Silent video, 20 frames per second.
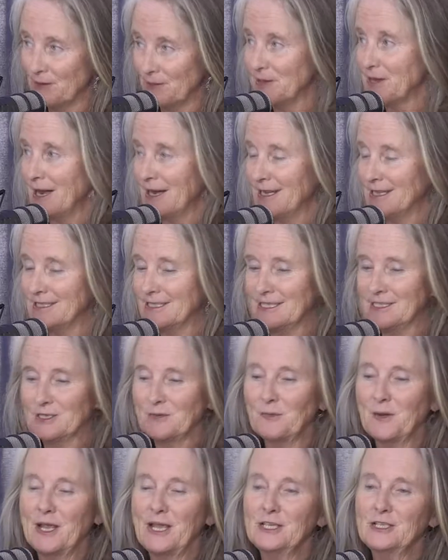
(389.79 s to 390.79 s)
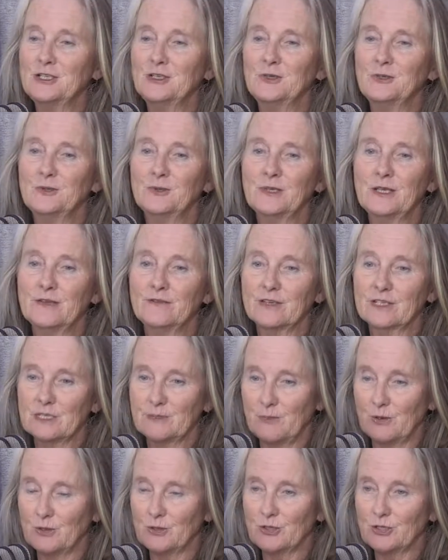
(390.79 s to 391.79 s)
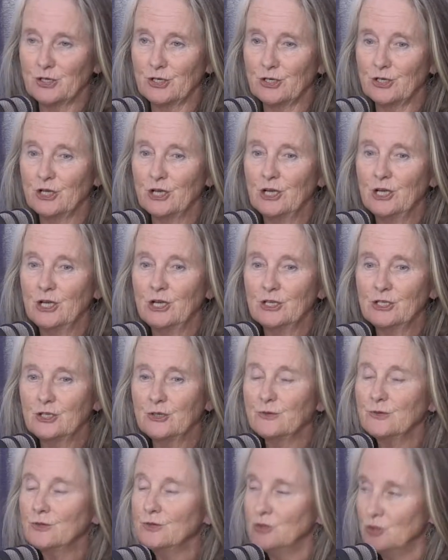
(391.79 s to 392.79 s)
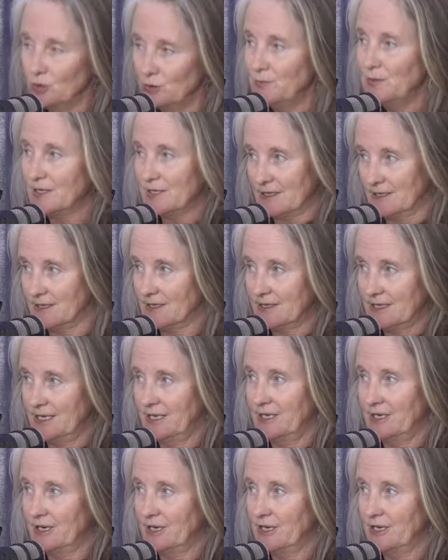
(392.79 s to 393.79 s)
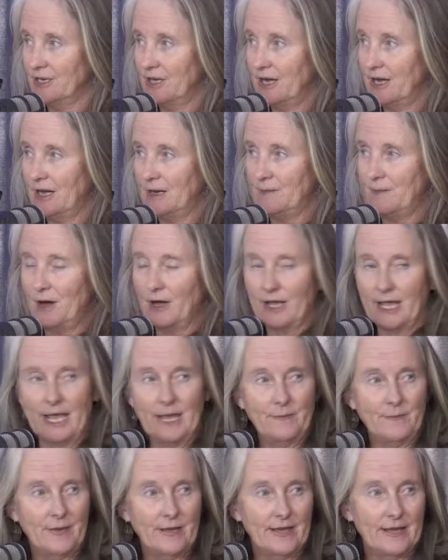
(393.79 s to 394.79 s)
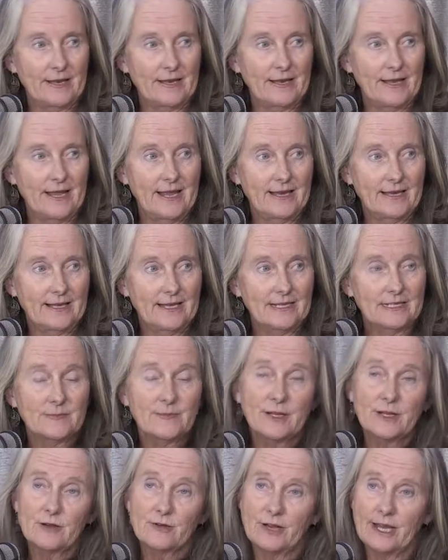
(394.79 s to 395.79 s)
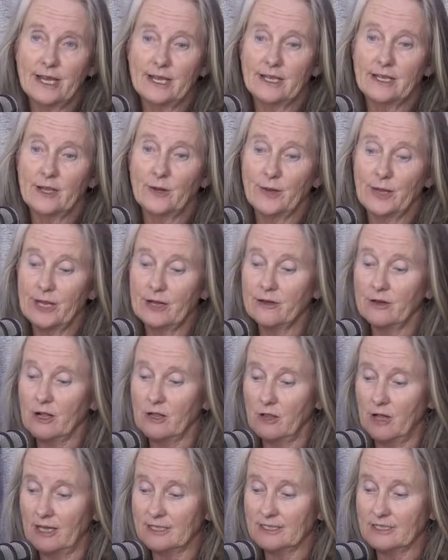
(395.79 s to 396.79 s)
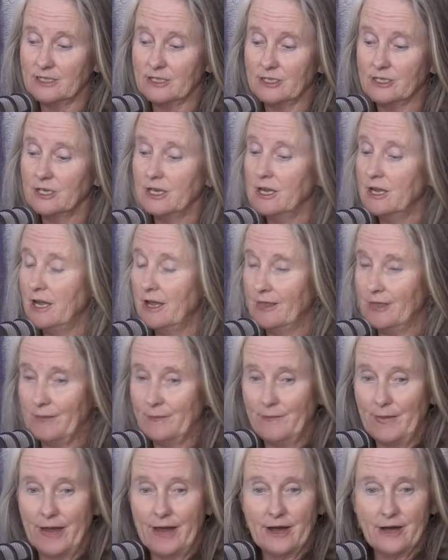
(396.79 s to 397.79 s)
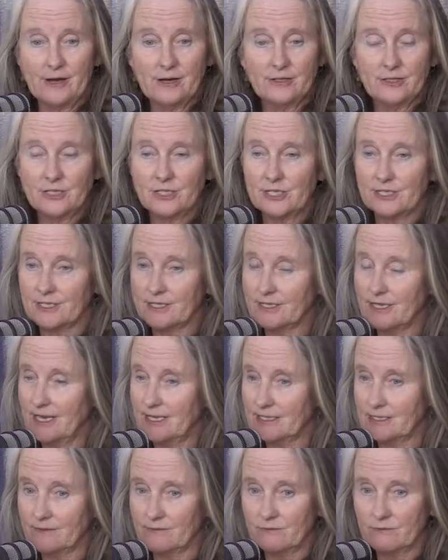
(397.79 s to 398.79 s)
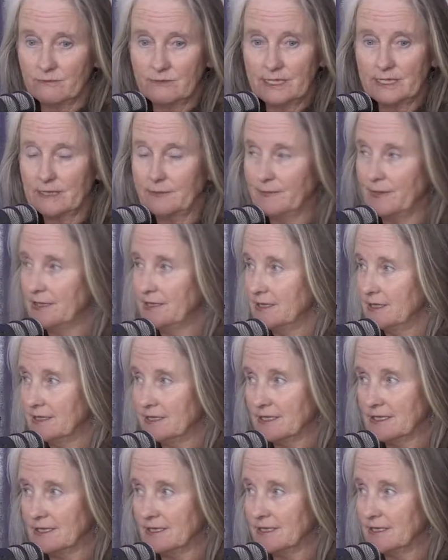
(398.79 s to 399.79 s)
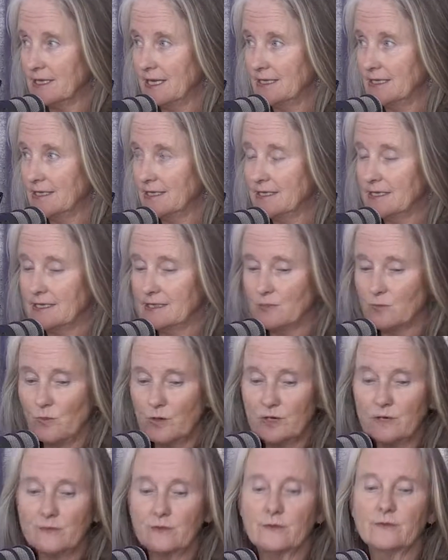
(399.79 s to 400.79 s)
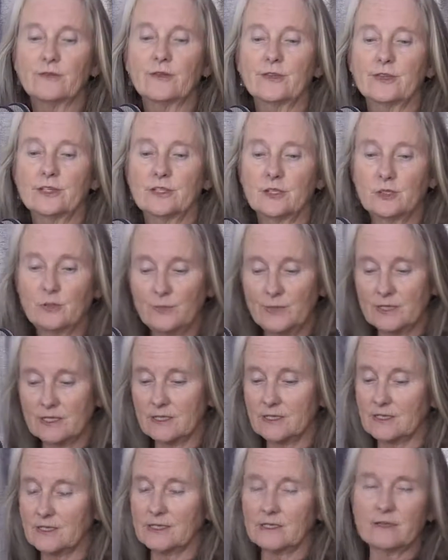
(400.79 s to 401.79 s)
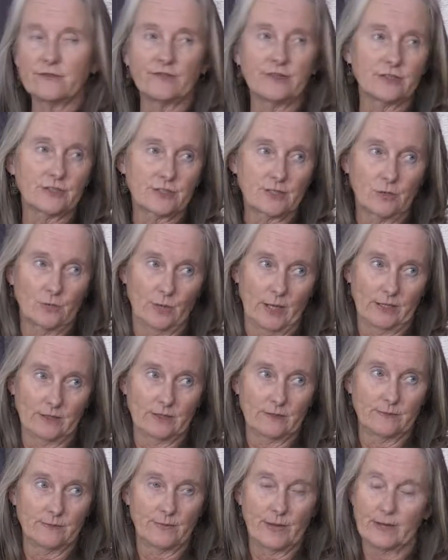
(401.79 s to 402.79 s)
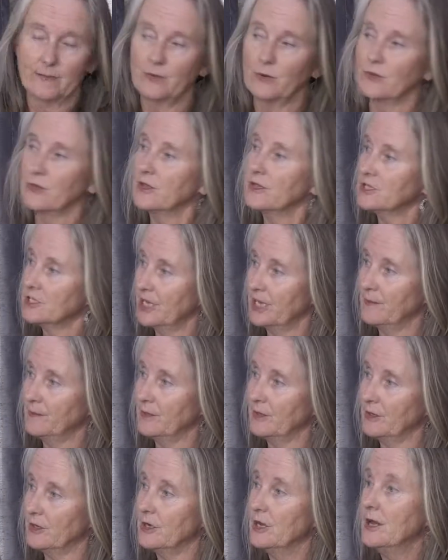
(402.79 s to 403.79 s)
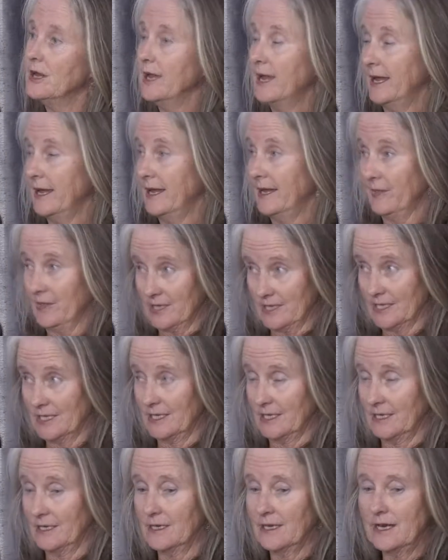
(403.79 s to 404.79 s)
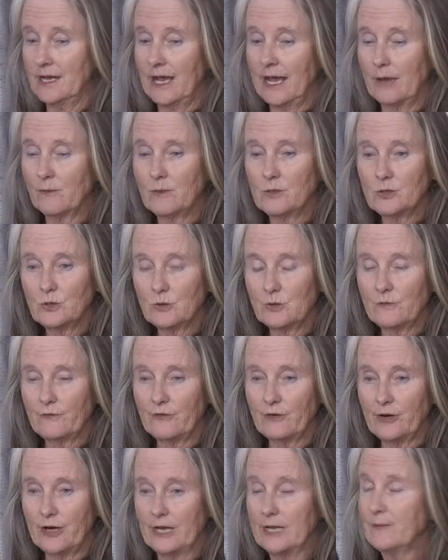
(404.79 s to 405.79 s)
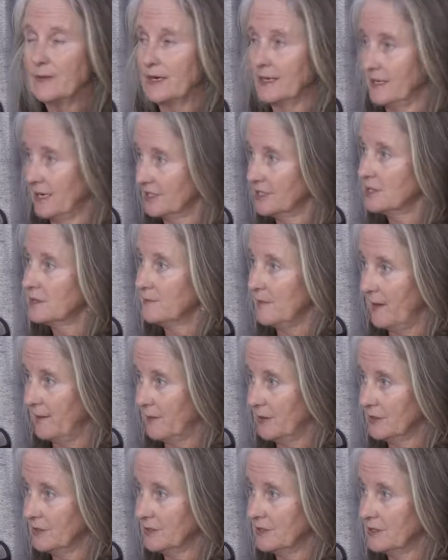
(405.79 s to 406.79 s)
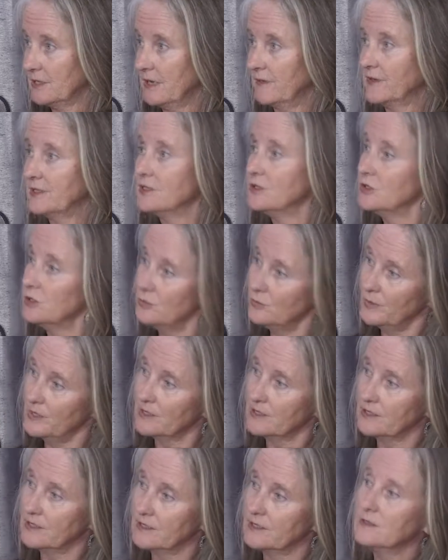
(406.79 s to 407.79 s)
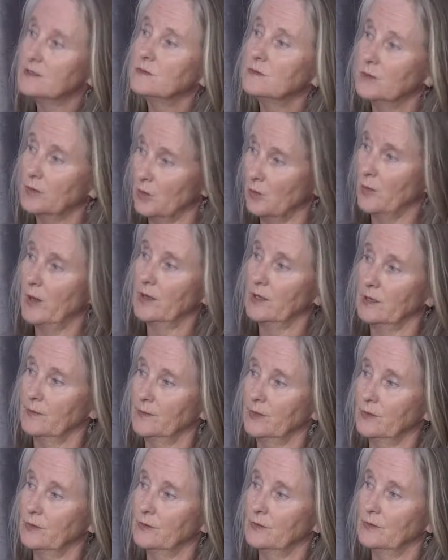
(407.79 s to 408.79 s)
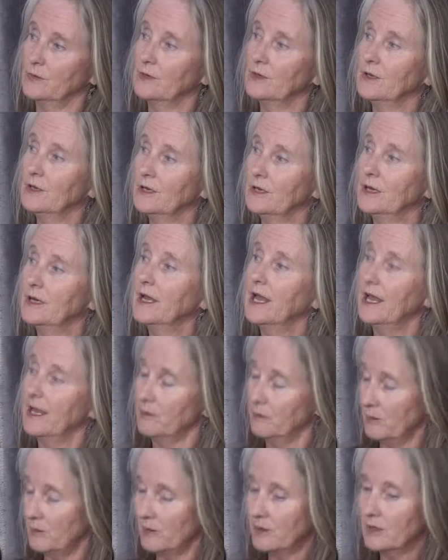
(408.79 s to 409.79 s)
ribbon cuttings as a way to give exposure to new business here mm-hmm. um, on Cape Ann, mm-hmm. and it's been great. You know, here in Gloucester, the mayor just has really bitten into this, and it's it's wonderful for these new businesses to feel so mm-hmm. welcome by both the chamber and the city. And we'll do it for anybody, not just members. If it's a new business, we will welcome you, and we